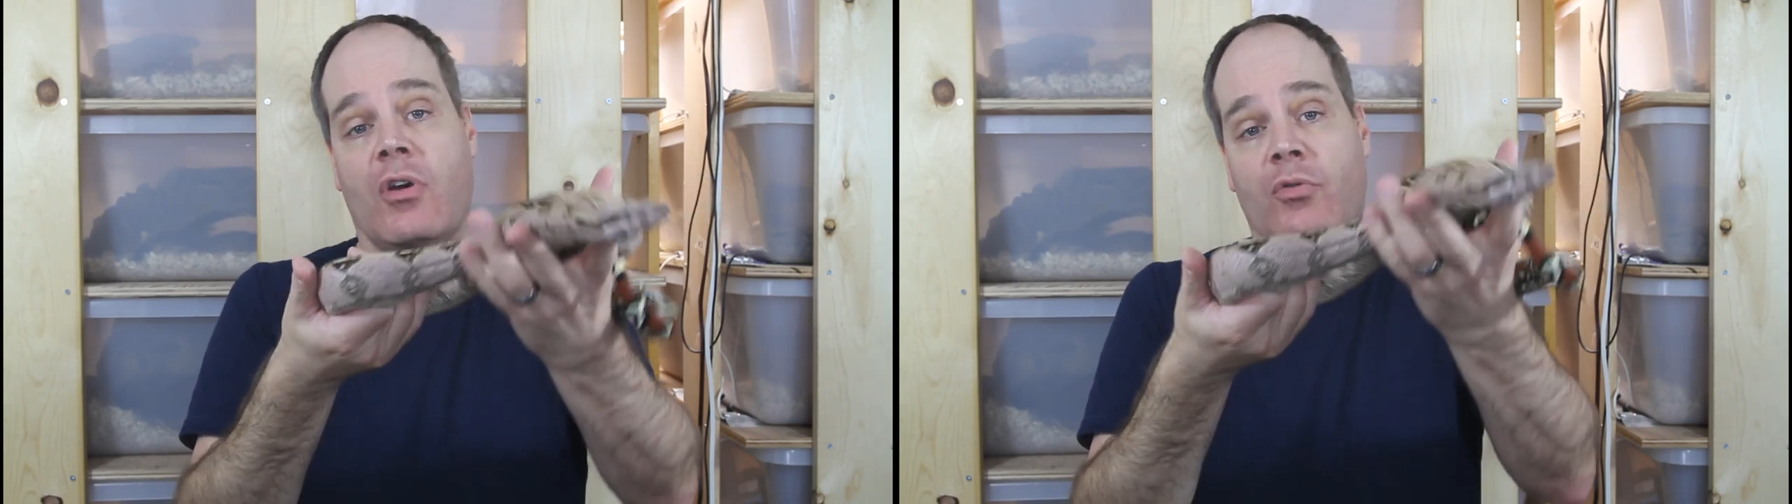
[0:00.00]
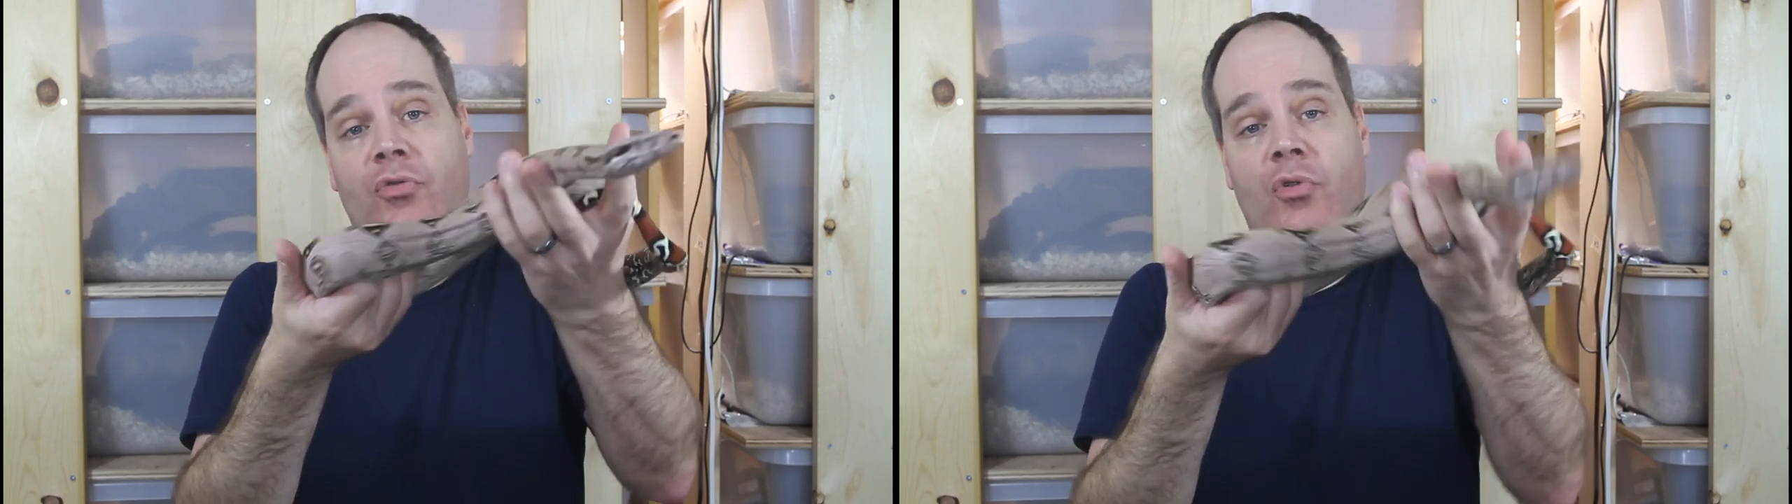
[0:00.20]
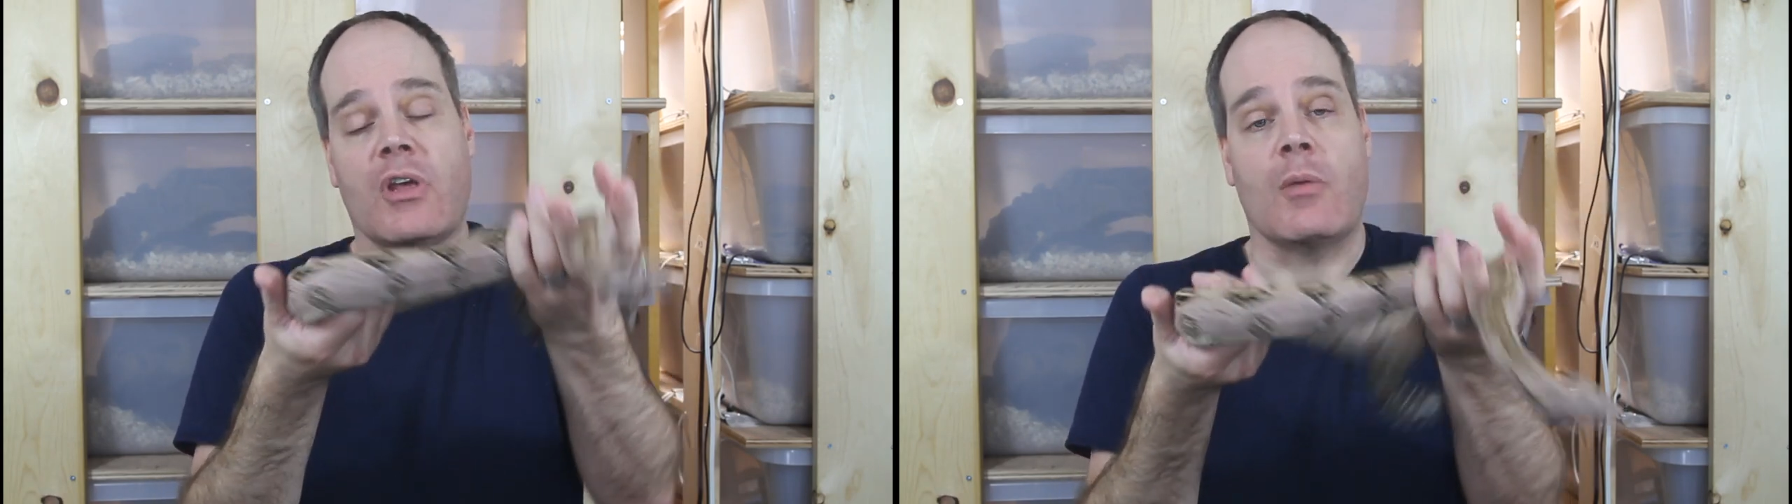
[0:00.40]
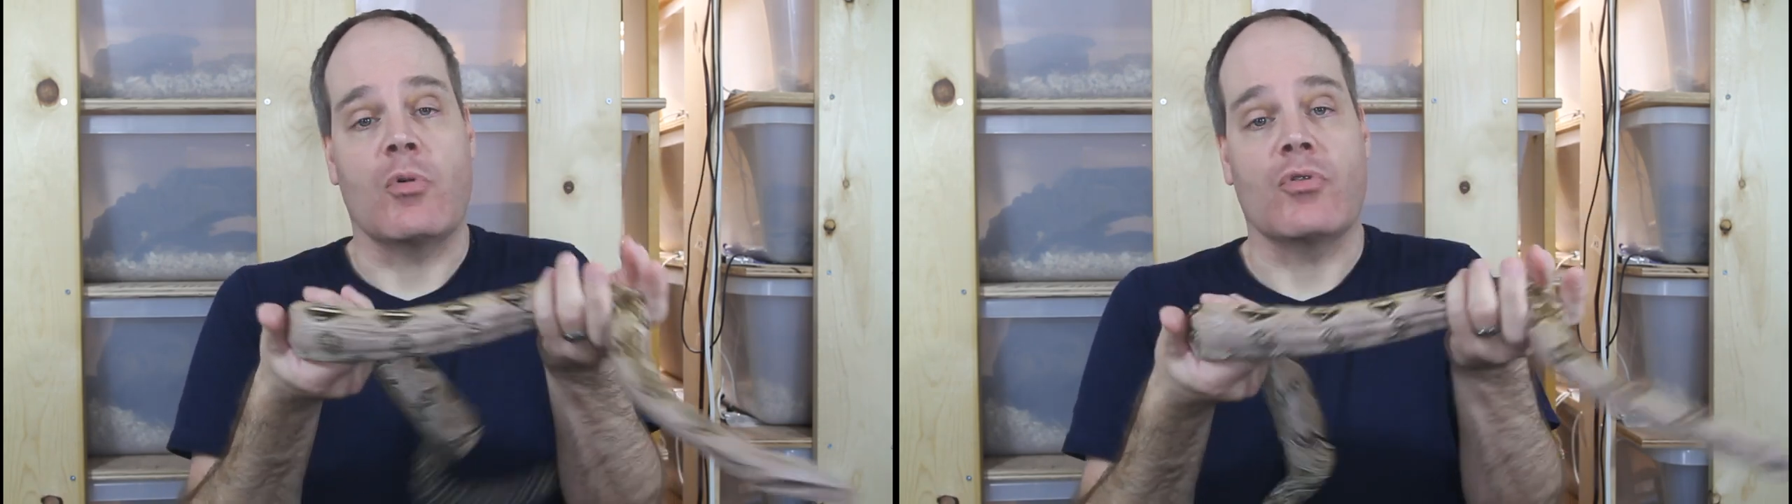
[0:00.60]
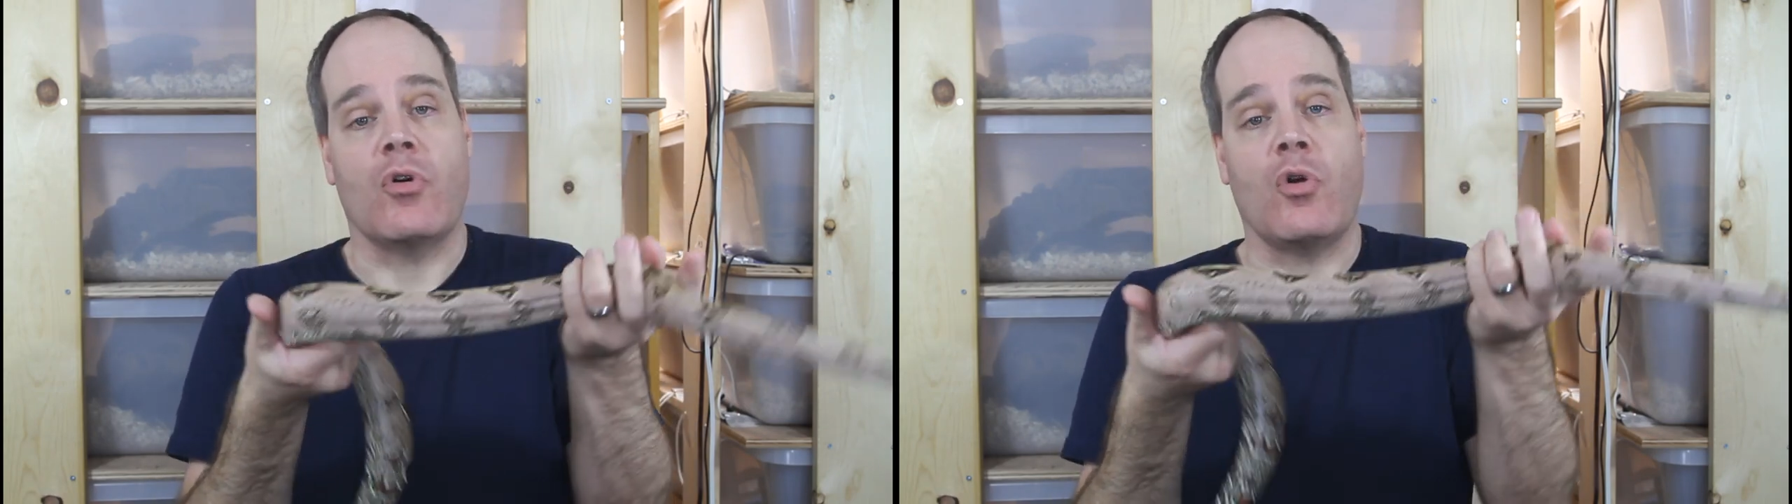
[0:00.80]
I was only
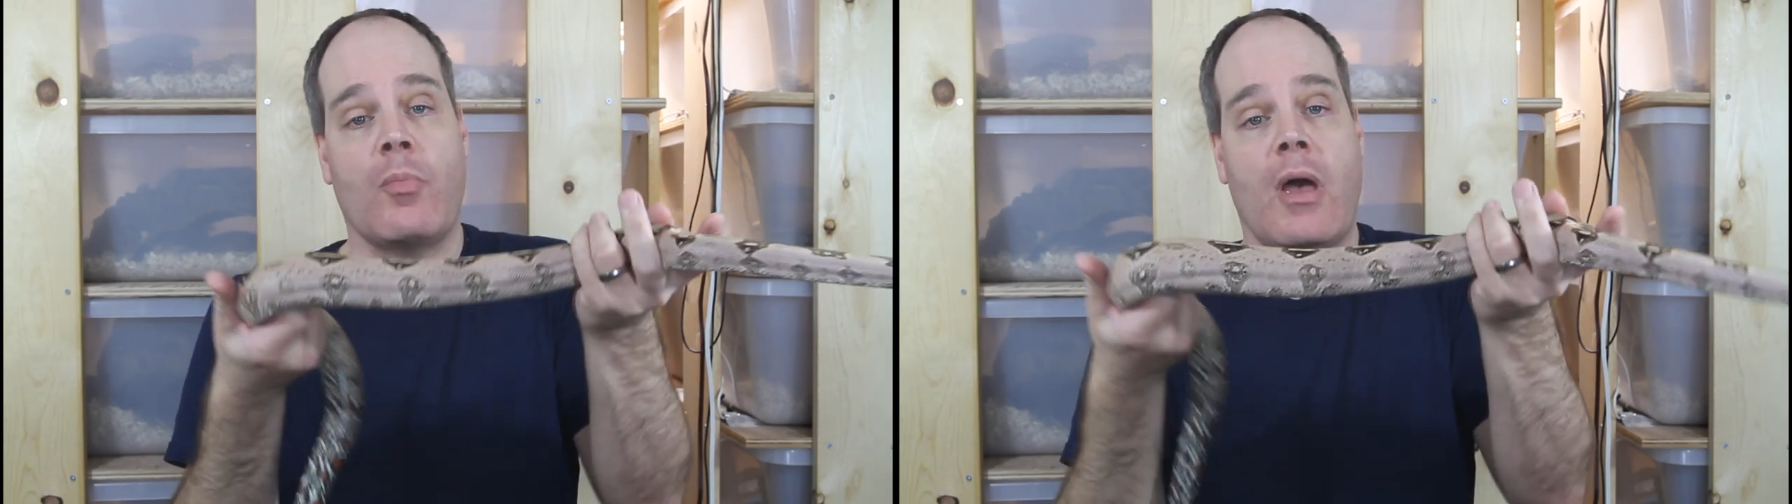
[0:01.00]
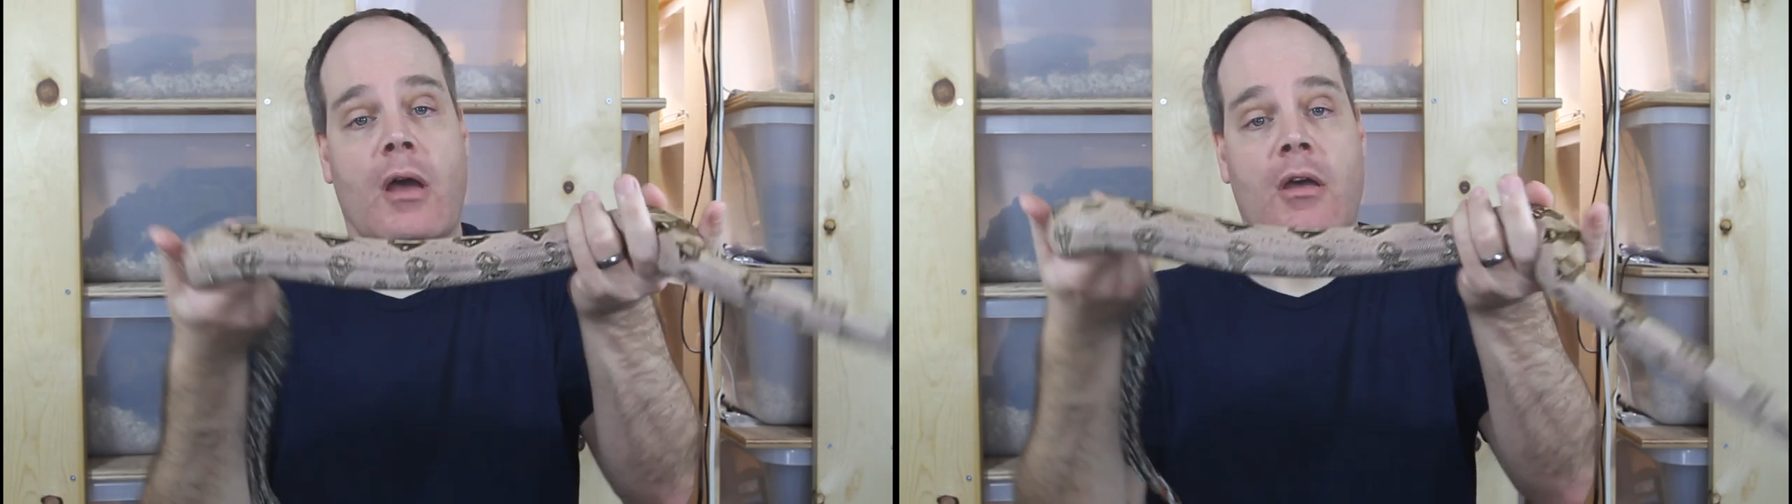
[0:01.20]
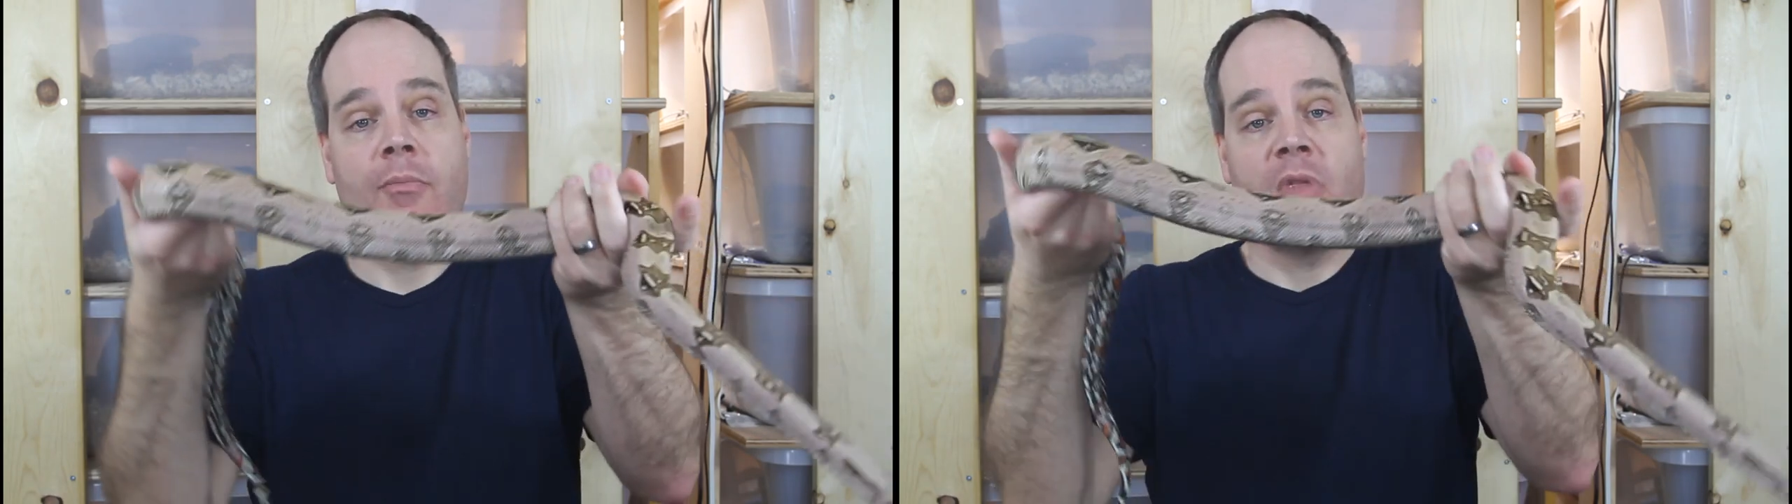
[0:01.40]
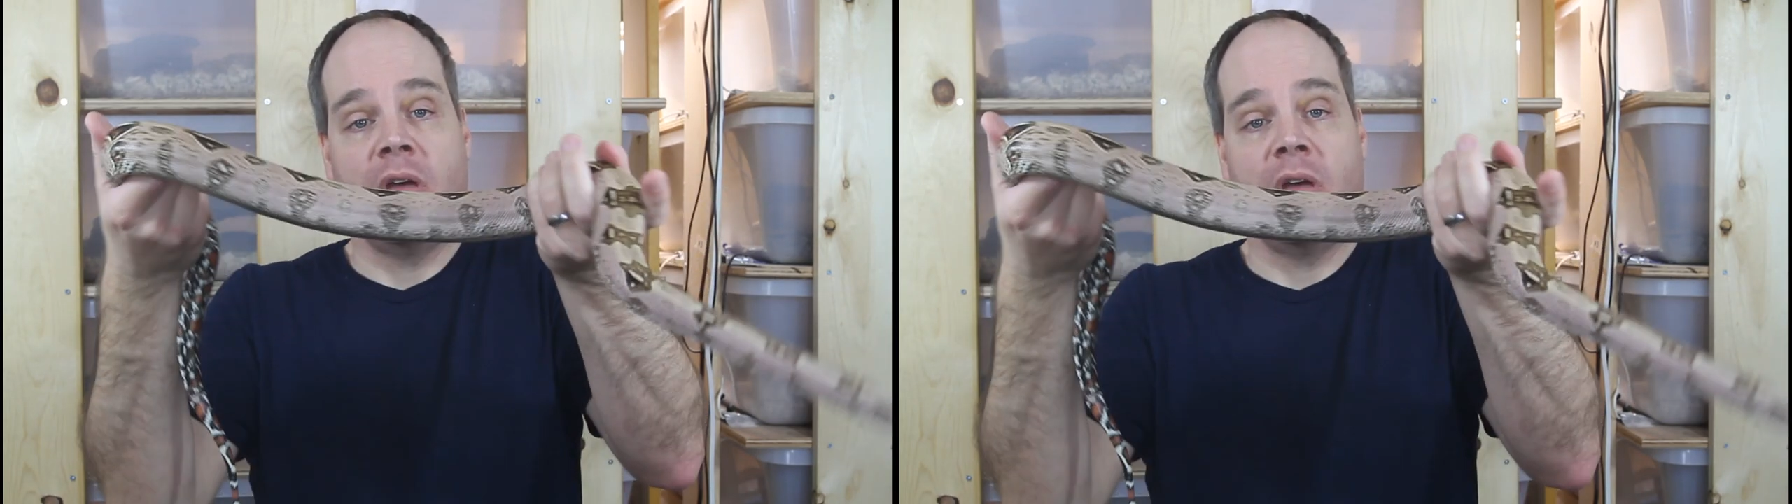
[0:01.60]
able to hold back